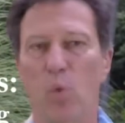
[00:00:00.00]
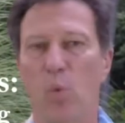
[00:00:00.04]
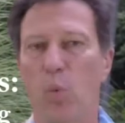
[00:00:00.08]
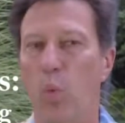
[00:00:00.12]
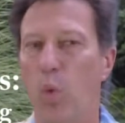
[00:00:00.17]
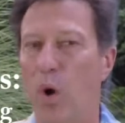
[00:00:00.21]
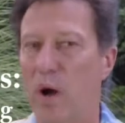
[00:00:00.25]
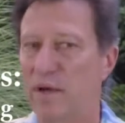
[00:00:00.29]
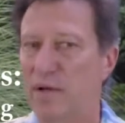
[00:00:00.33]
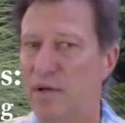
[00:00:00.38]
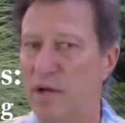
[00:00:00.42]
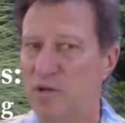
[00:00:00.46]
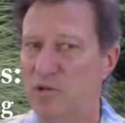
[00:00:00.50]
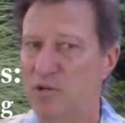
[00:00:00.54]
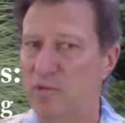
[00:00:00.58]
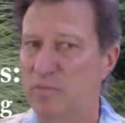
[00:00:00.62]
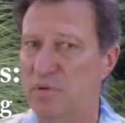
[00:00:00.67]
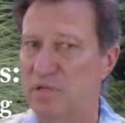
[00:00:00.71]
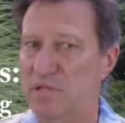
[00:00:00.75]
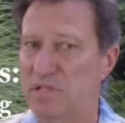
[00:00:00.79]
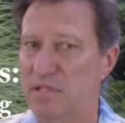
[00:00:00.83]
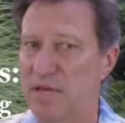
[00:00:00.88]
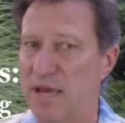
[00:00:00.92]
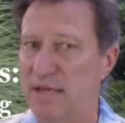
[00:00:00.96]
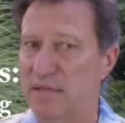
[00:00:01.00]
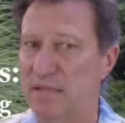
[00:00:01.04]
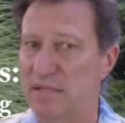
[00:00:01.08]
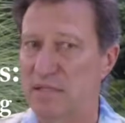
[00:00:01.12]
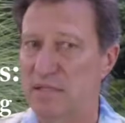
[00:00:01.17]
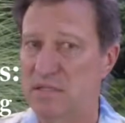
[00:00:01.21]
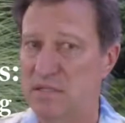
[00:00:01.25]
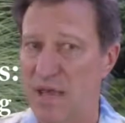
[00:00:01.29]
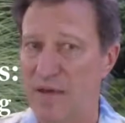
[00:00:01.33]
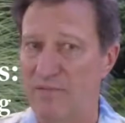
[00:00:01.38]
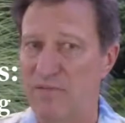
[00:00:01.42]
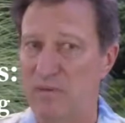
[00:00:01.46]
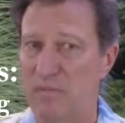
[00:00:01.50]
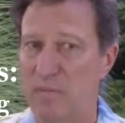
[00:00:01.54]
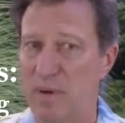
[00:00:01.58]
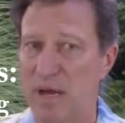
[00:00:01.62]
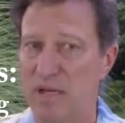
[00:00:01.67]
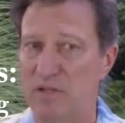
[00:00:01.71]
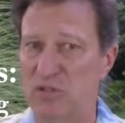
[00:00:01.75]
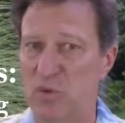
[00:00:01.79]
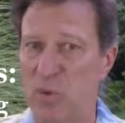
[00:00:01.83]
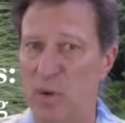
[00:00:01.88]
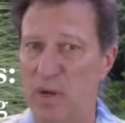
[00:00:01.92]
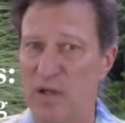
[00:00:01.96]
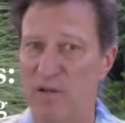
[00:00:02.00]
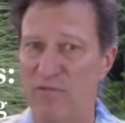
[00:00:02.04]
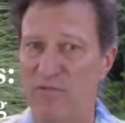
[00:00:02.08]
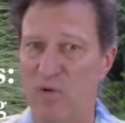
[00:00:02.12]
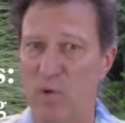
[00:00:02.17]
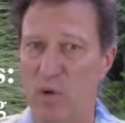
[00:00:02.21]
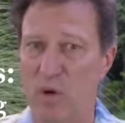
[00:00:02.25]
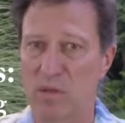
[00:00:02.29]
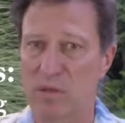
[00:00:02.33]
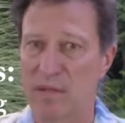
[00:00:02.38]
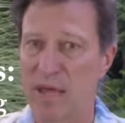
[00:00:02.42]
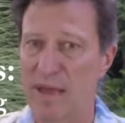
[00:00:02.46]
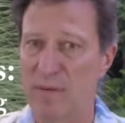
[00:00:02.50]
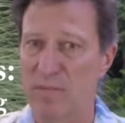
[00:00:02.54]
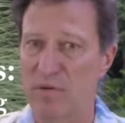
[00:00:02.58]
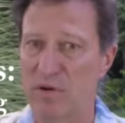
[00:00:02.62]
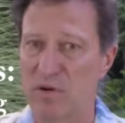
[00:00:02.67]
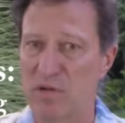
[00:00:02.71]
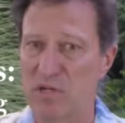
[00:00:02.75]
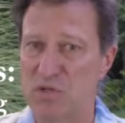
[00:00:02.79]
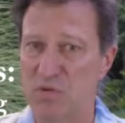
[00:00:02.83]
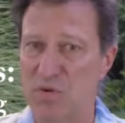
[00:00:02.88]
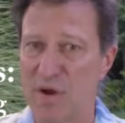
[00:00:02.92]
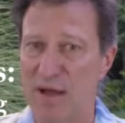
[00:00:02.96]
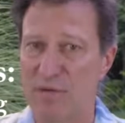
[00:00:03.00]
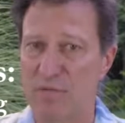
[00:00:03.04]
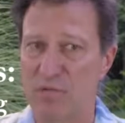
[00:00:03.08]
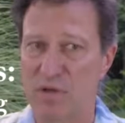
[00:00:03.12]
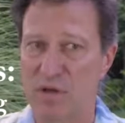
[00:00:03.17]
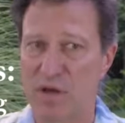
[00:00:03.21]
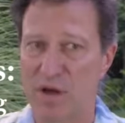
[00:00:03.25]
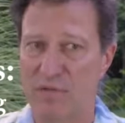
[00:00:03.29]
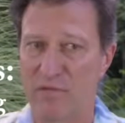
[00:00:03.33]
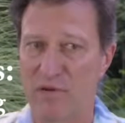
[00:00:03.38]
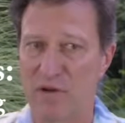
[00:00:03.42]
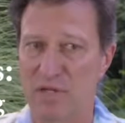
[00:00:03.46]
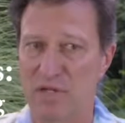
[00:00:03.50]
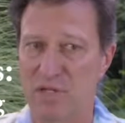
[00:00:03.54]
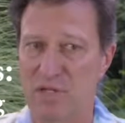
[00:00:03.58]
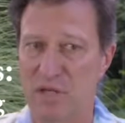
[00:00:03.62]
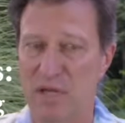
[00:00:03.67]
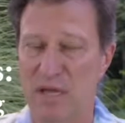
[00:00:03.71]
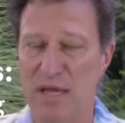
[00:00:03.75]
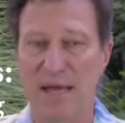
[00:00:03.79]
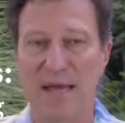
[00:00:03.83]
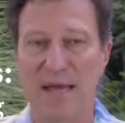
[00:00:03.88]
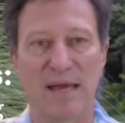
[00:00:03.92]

100% 7x24 labor and travel coverage,